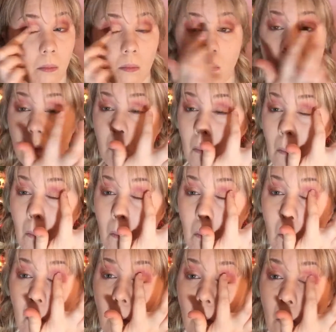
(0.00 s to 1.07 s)
out
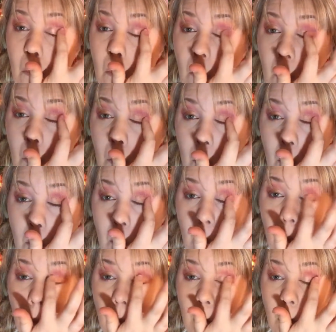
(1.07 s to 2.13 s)
towards the outer
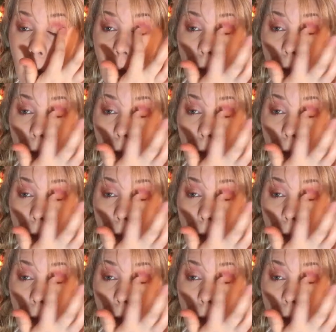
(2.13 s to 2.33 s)
corners.